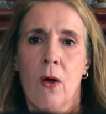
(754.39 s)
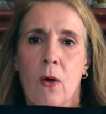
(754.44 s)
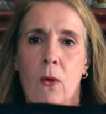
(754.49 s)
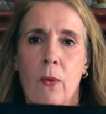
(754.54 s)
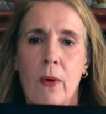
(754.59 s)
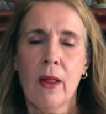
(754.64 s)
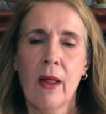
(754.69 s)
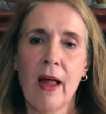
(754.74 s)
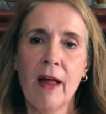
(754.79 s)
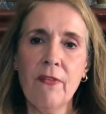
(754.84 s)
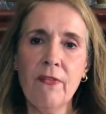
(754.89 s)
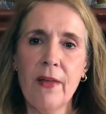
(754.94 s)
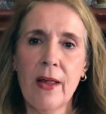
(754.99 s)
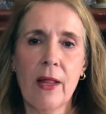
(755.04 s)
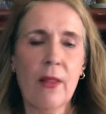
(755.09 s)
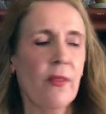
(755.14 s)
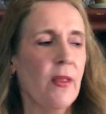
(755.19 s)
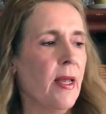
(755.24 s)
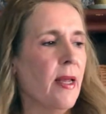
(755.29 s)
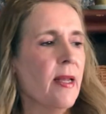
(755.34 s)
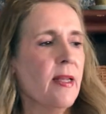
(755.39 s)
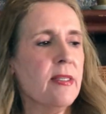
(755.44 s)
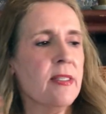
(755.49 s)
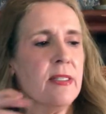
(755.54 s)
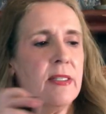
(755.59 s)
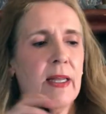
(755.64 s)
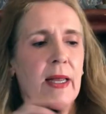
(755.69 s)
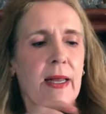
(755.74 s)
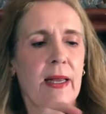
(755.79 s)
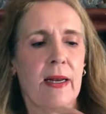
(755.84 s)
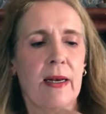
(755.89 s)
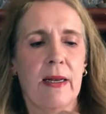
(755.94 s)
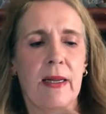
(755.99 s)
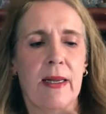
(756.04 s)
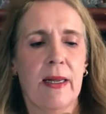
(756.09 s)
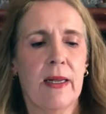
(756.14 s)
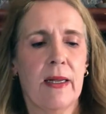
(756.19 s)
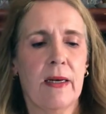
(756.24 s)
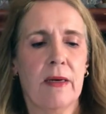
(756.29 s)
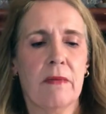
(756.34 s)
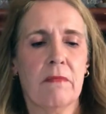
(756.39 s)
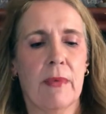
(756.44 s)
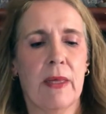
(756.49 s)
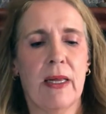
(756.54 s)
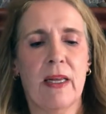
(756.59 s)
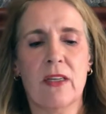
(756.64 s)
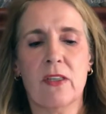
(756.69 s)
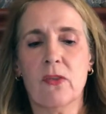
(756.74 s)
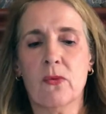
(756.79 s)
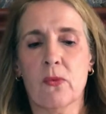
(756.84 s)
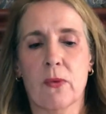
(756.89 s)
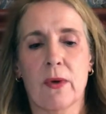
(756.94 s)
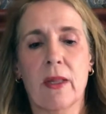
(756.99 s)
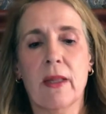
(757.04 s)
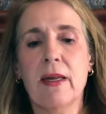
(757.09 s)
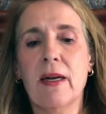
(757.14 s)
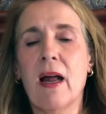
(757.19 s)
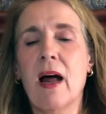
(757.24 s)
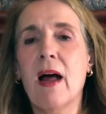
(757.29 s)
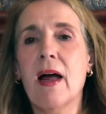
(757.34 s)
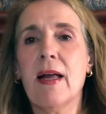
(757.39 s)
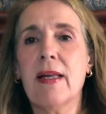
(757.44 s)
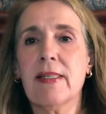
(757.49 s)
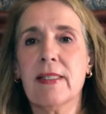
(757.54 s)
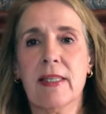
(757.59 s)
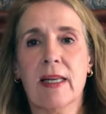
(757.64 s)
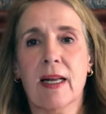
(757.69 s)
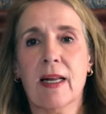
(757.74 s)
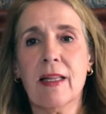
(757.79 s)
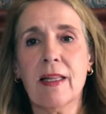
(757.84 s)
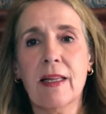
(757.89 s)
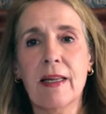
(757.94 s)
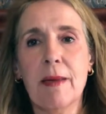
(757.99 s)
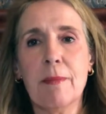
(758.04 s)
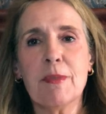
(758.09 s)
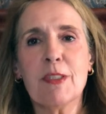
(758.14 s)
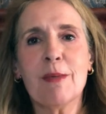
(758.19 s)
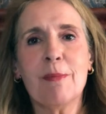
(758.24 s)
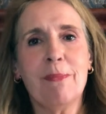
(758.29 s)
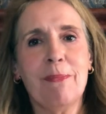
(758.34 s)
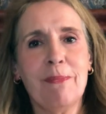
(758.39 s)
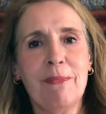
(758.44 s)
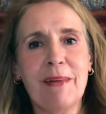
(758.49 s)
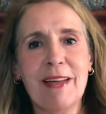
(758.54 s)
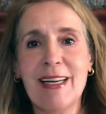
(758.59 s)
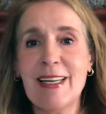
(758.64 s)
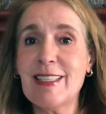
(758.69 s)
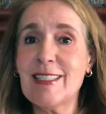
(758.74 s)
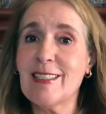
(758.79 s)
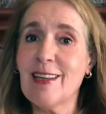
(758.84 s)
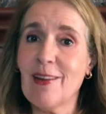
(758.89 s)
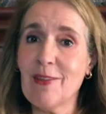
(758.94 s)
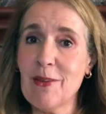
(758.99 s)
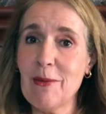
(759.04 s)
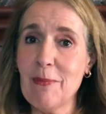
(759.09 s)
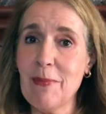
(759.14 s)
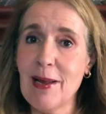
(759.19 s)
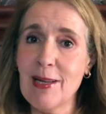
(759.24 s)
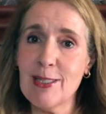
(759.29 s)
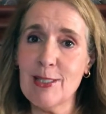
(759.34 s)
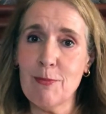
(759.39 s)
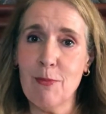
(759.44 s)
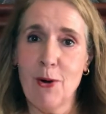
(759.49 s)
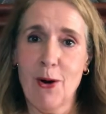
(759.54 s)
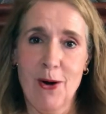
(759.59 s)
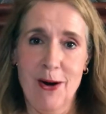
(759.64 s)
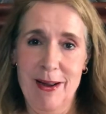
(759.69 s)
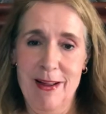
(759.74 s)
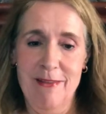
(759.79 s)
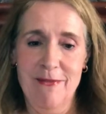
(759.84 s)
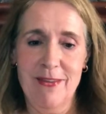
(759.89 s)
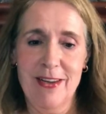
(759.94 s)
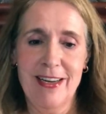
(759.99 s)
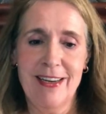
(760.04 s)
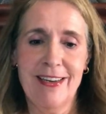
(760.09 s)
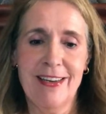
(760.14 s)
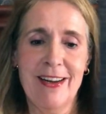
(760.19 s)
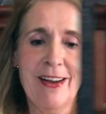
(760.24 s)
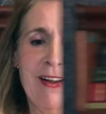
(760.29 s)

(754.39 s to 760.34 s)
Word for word: Well, I found this, and it is really nice. It clips, but it's not the best part of it.